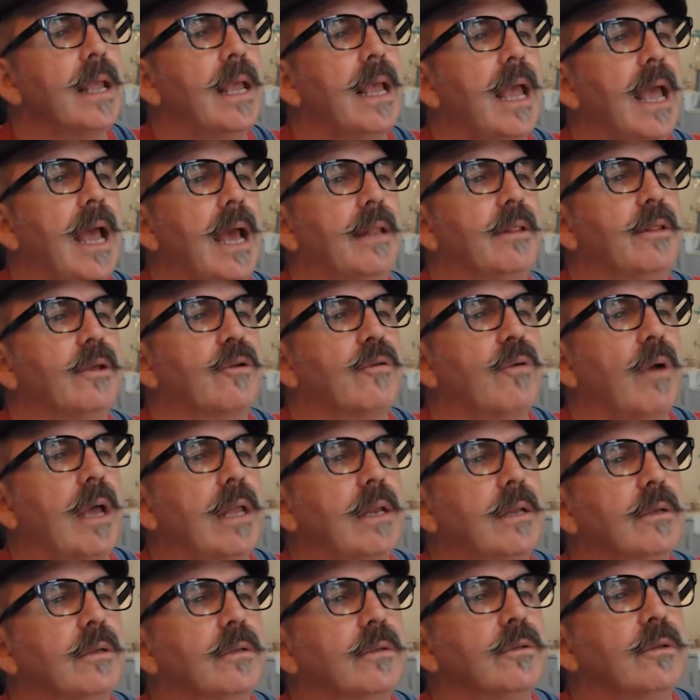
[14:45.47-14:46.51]
and the
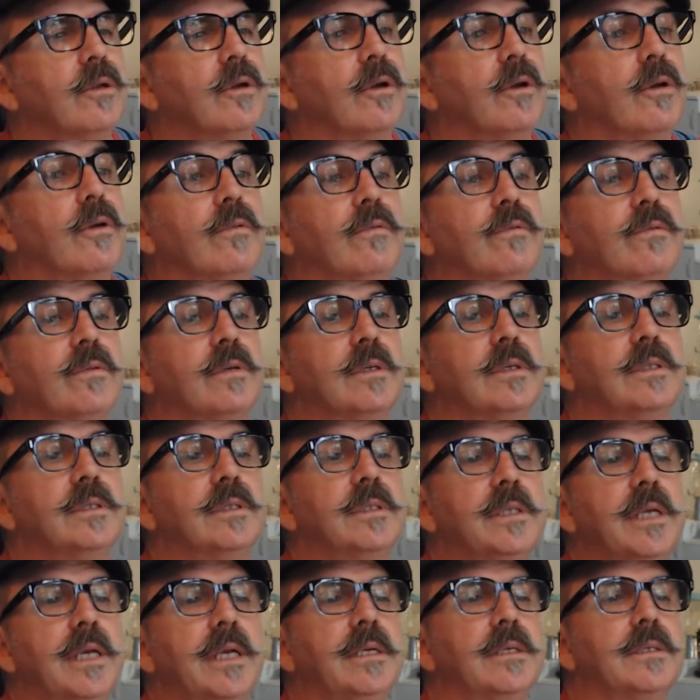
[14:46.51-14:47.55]
cranial nerve
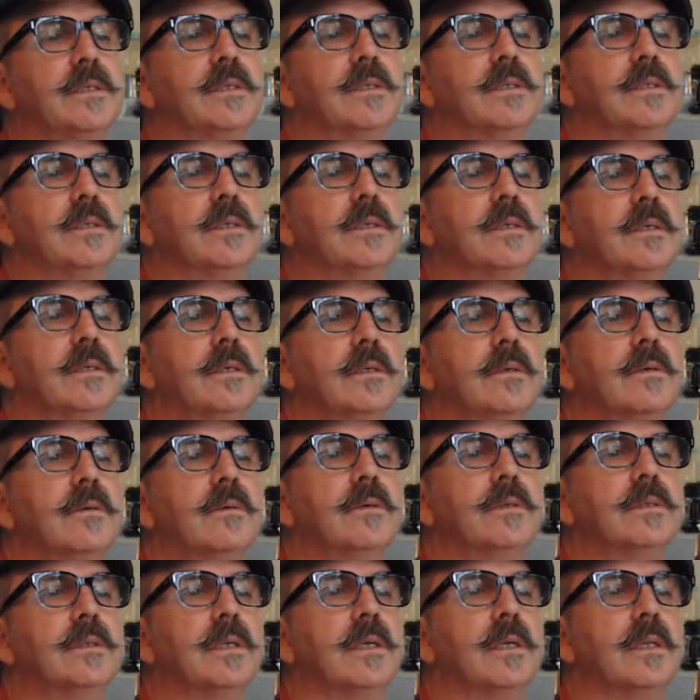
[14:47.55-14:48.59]
6,
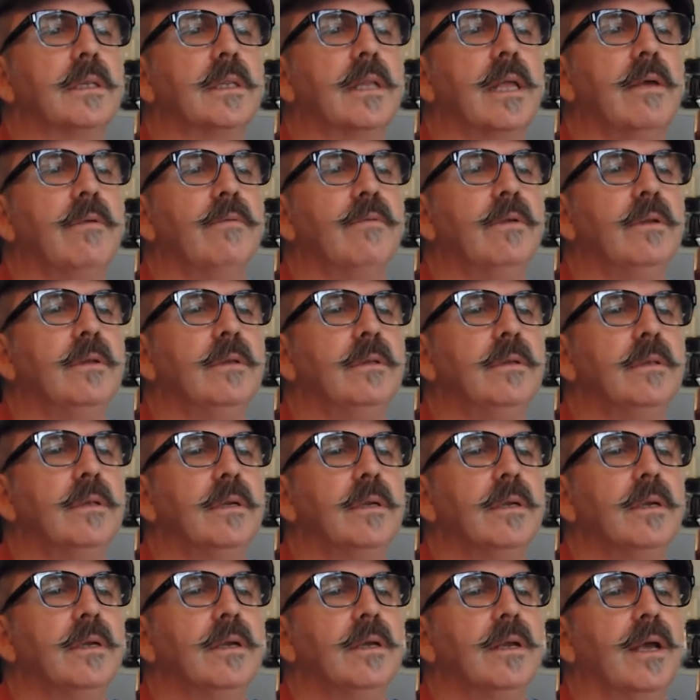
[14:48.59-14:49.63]
or is it 11,
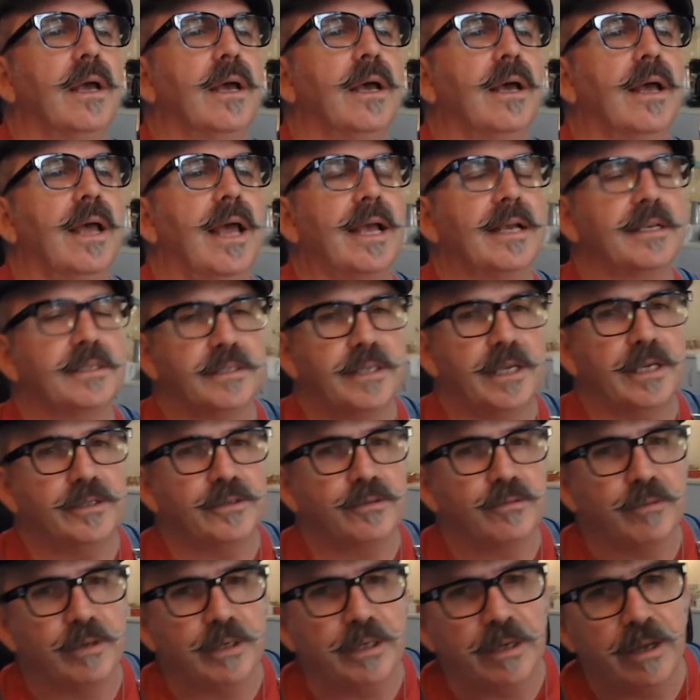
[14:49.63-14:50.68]

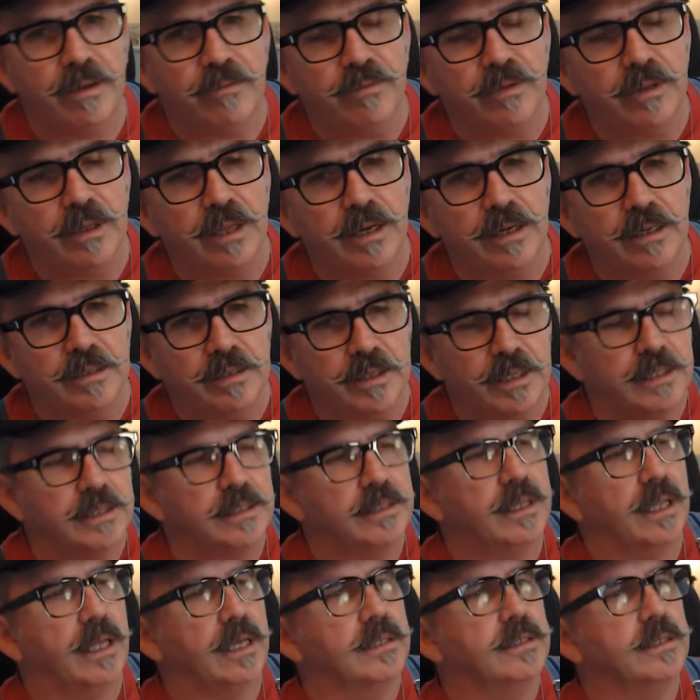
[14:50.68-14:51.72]
accessory. Never let a
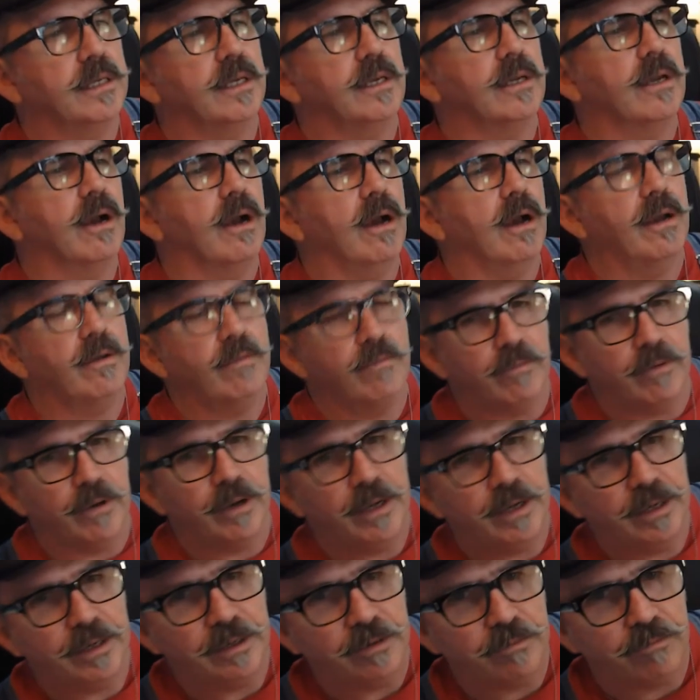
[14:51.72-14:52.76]
dyslexic guy
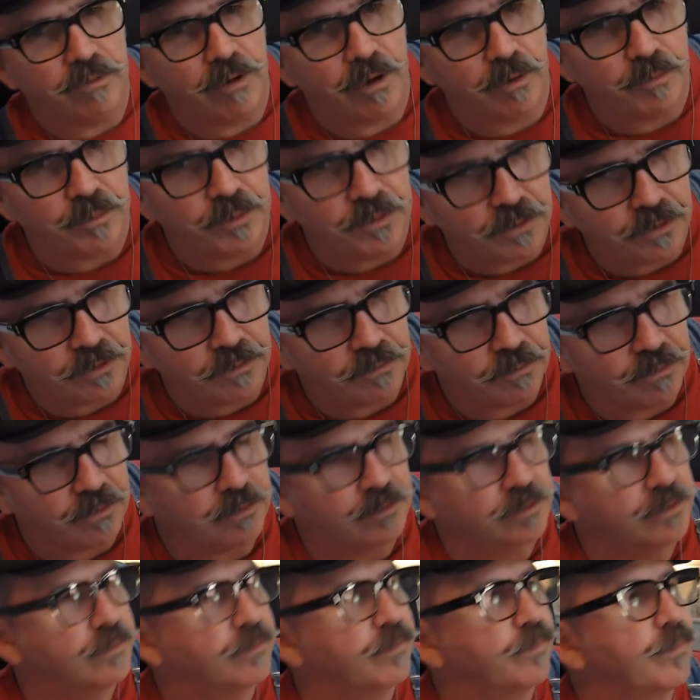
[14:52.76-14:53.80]
read Roman
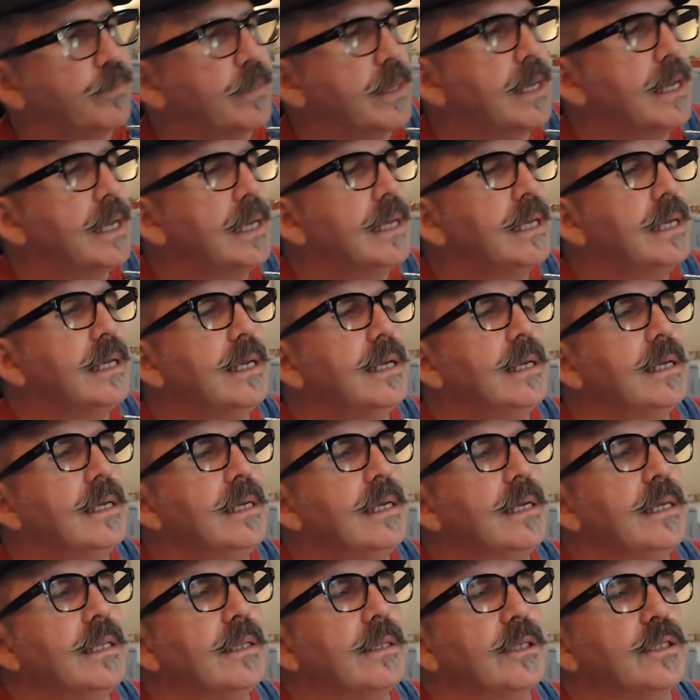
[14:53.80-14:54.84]
numerals.
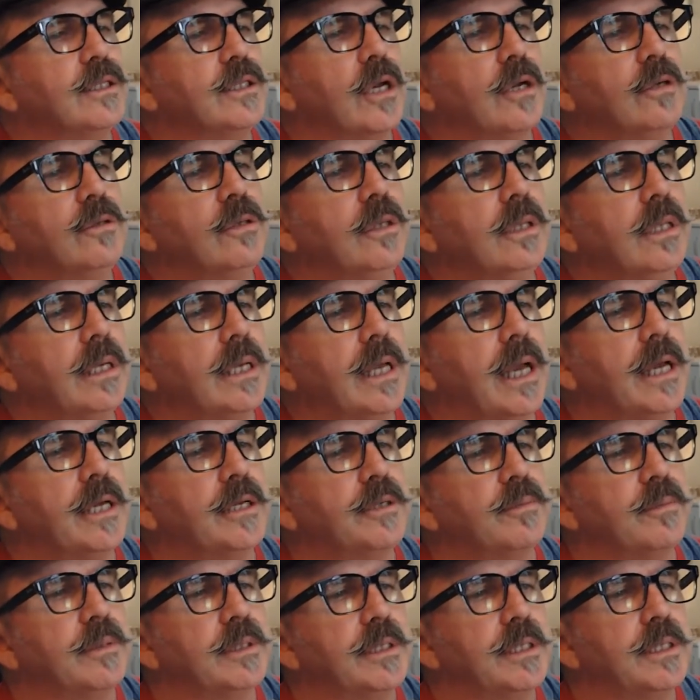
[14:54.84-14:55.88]
The social
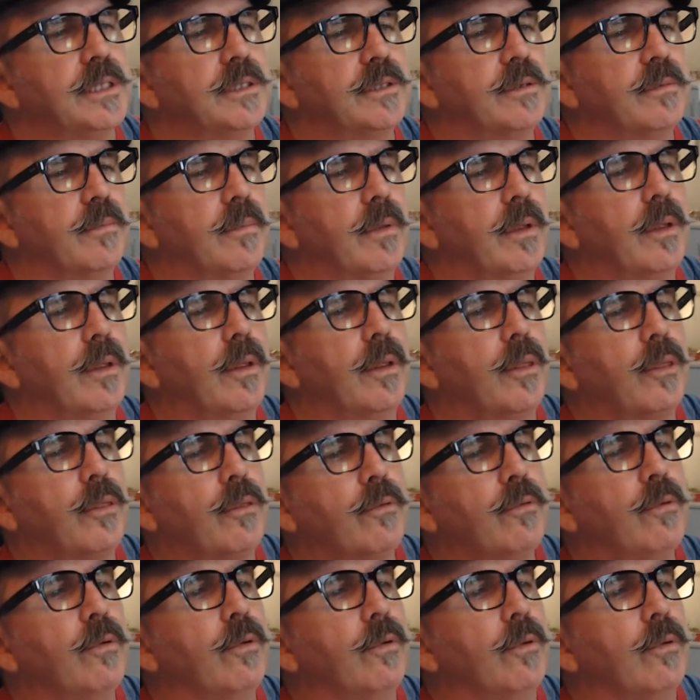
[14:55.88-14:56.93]
engagement system
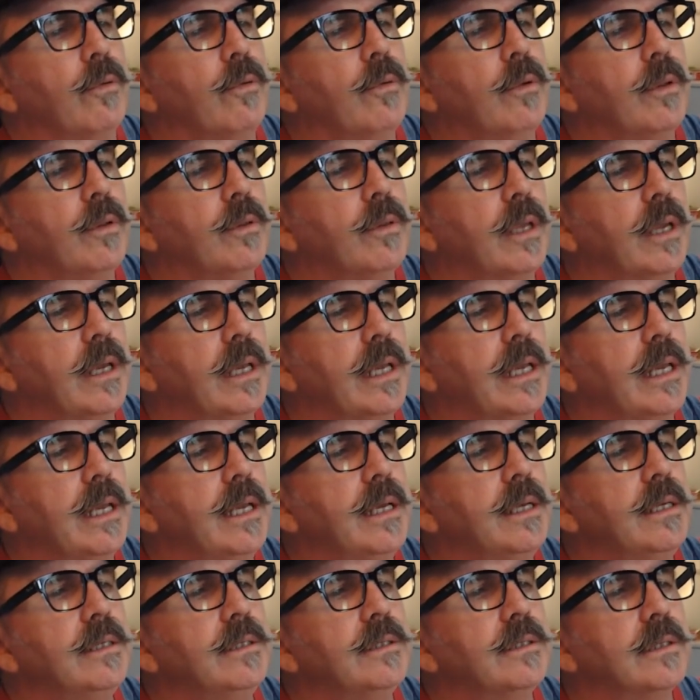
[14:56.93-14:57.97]
through the
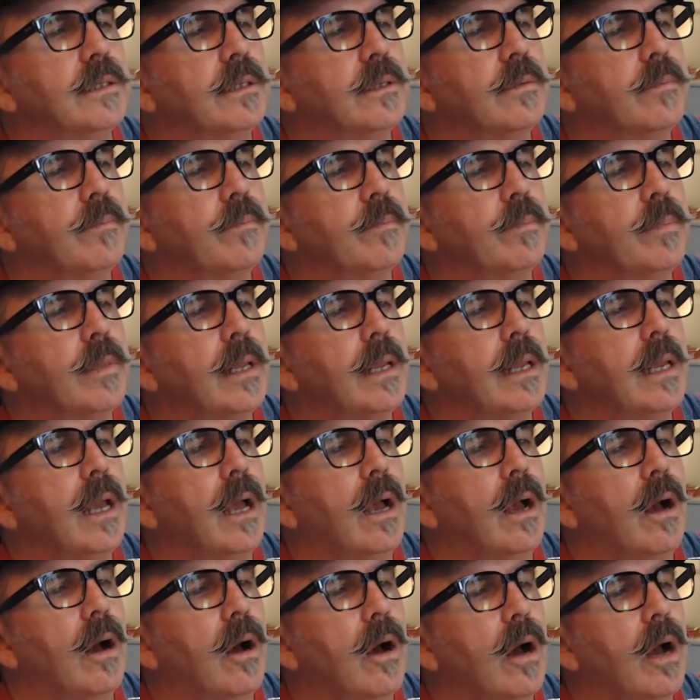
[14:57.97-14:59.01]
ears,
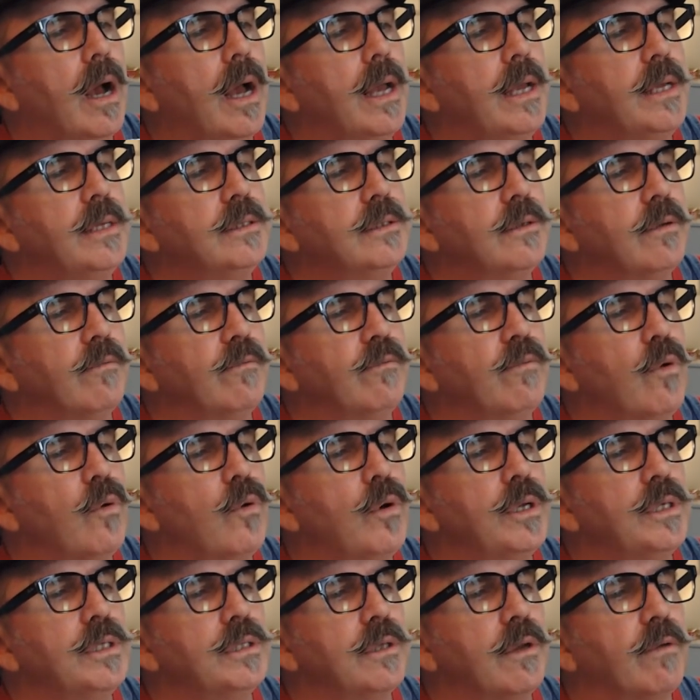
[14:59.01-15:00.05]
eyes,
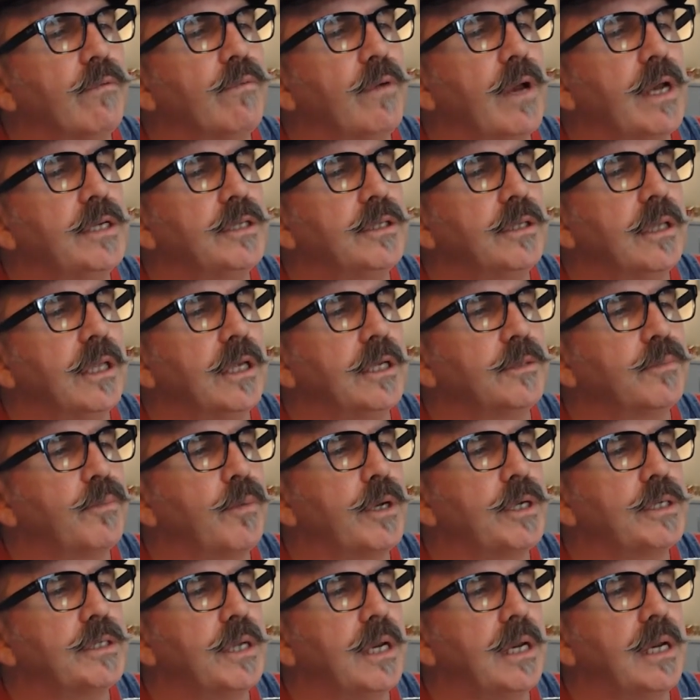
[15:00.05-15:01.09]
voice, facial expression, and